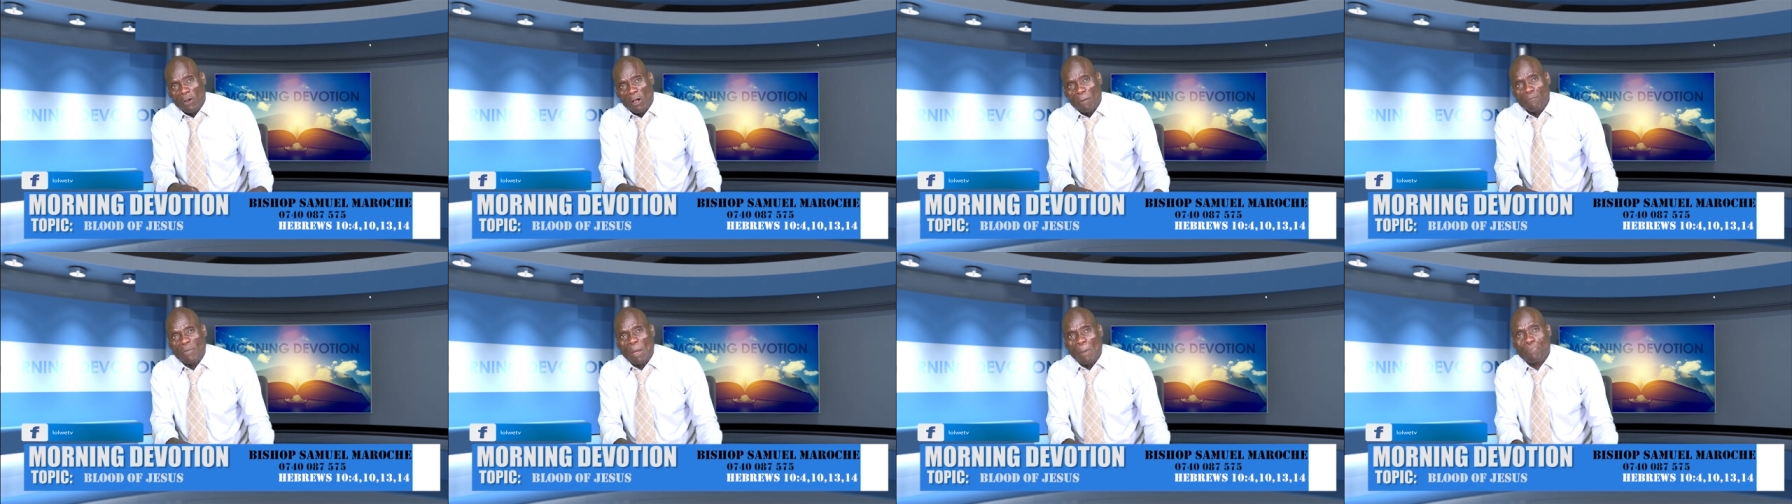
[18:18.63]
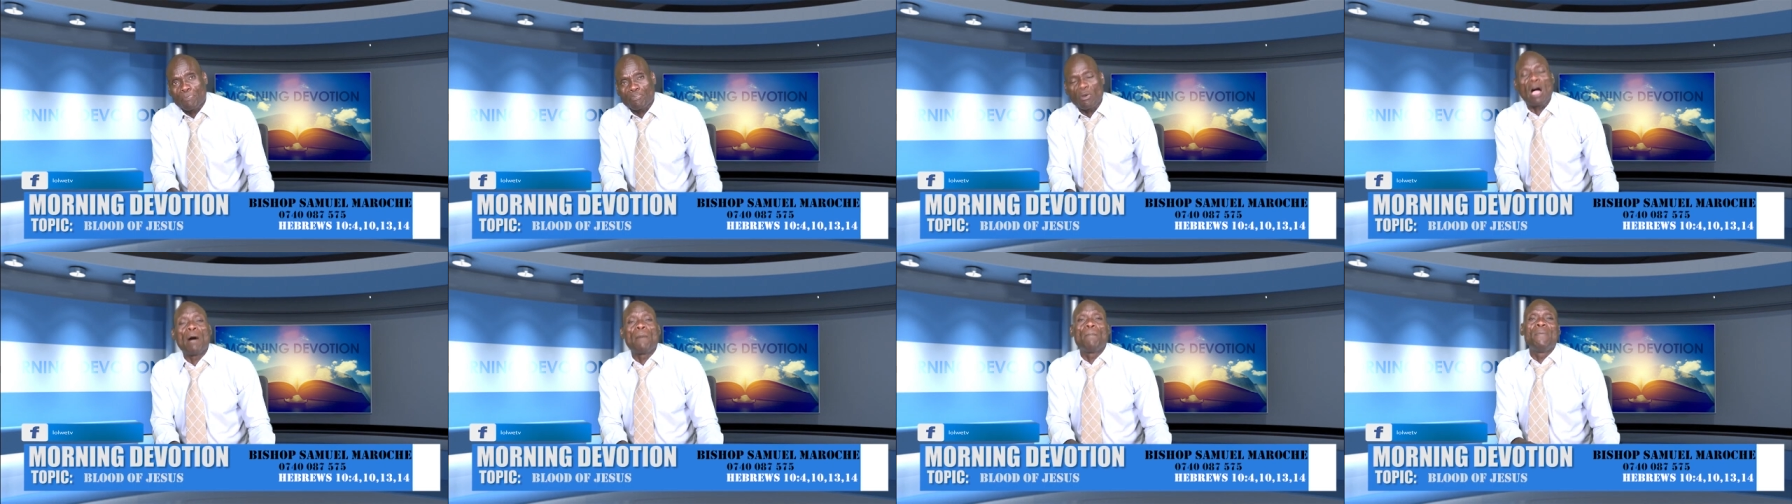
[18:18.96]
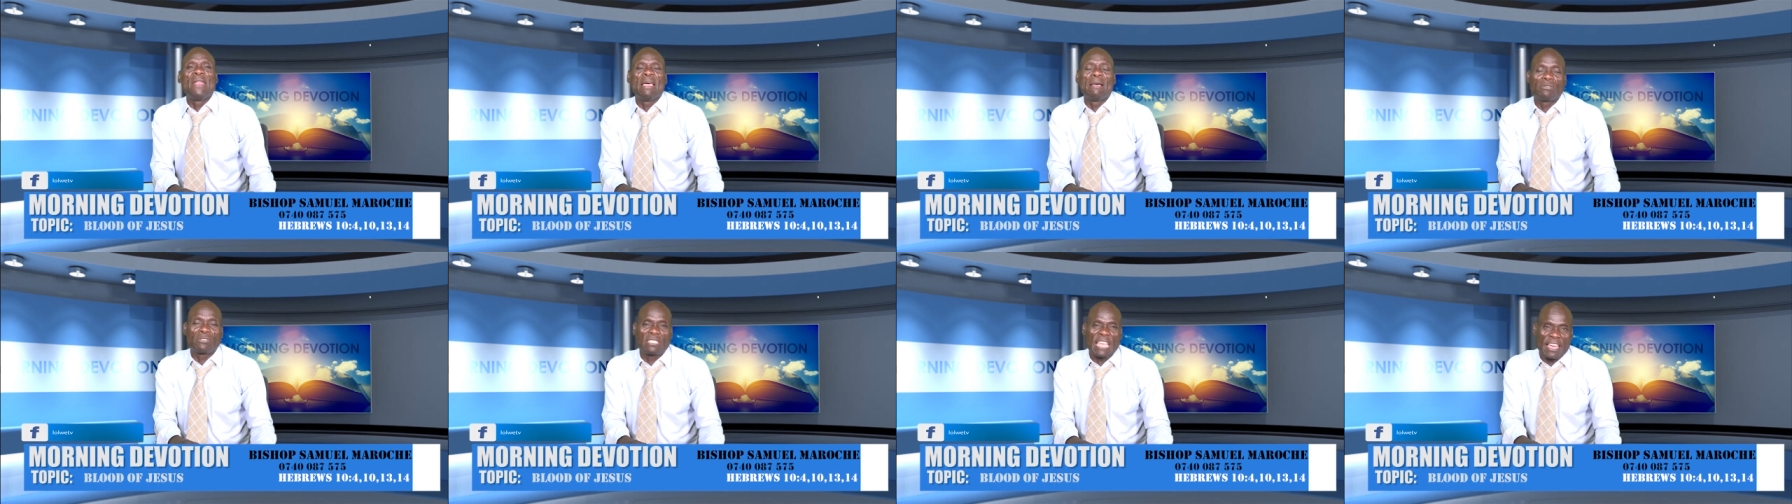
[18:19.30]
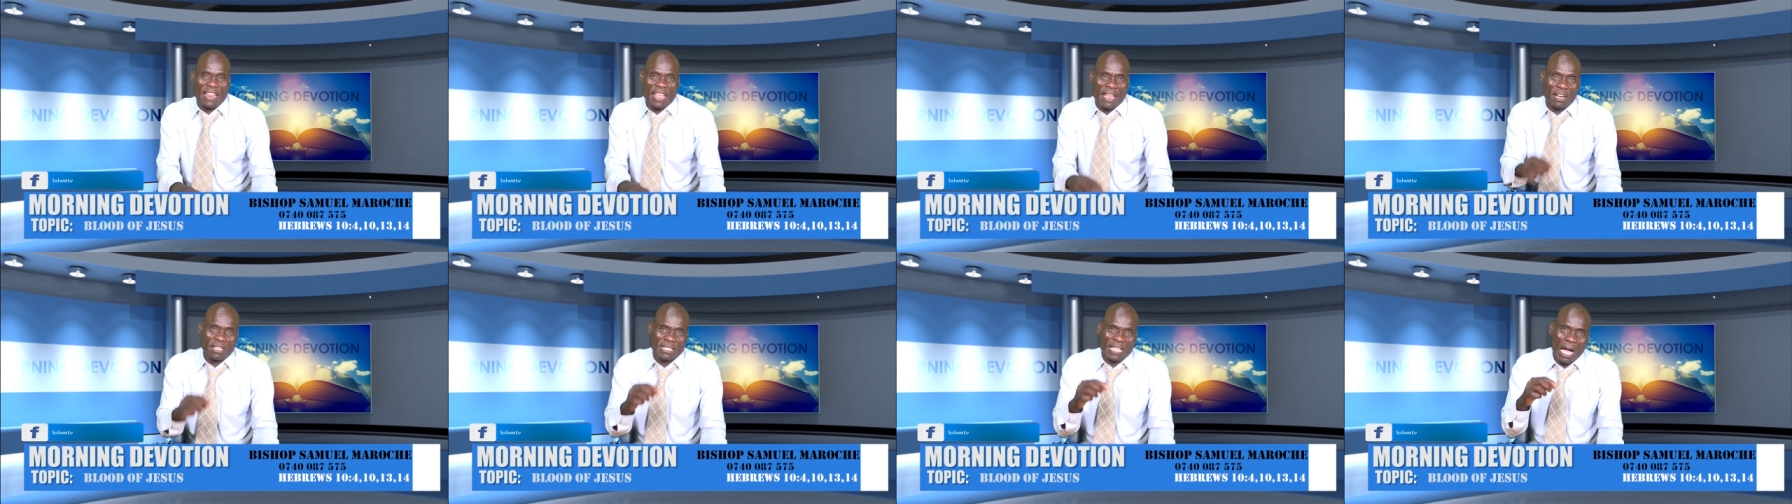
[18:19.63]
from the
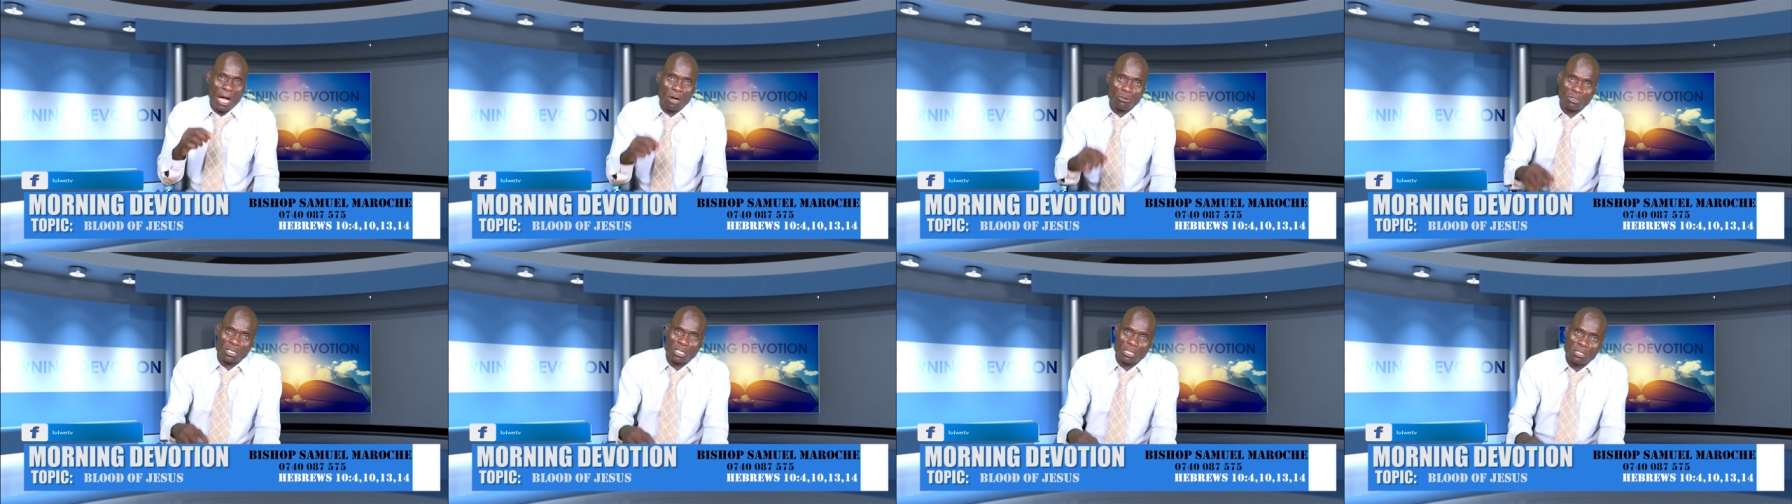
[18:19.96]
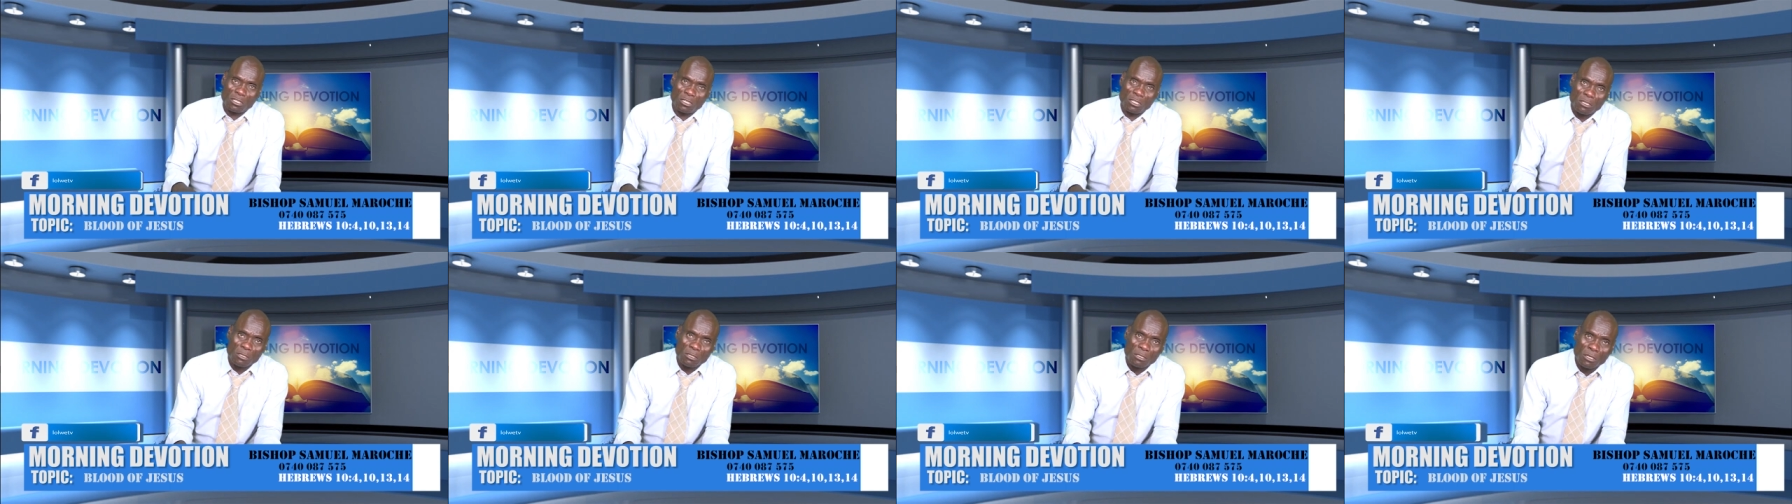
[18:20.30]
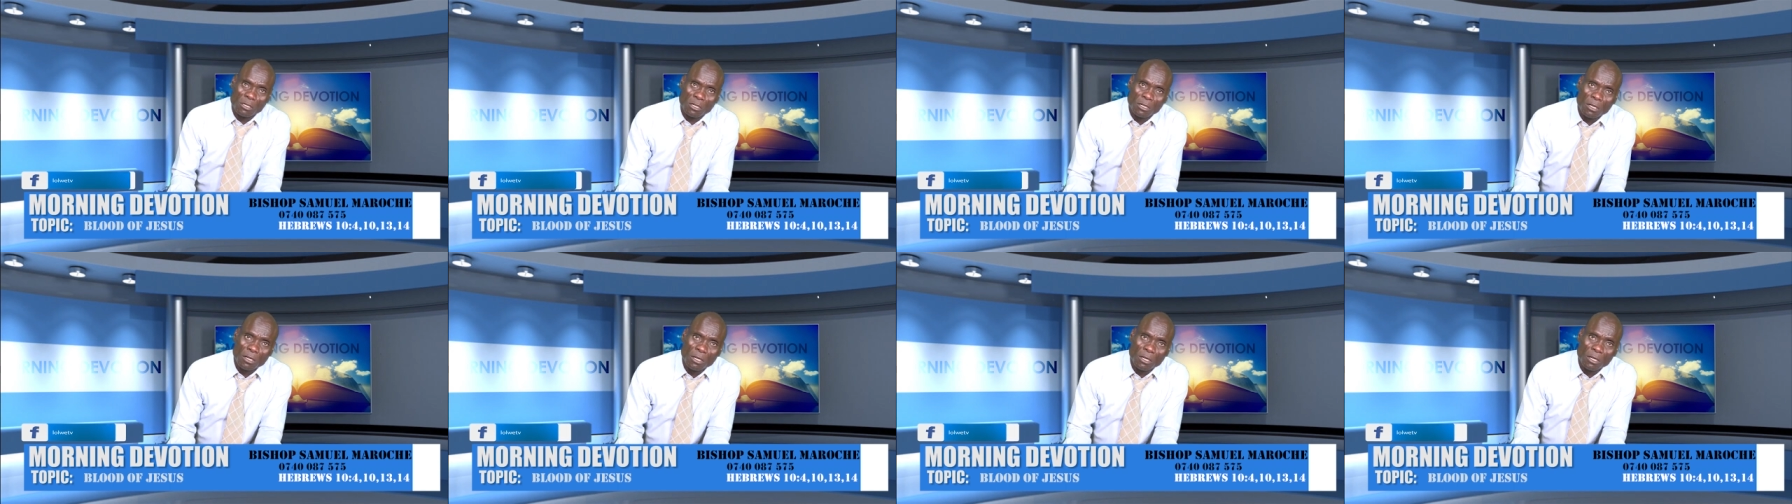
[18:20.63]
problems that encountered.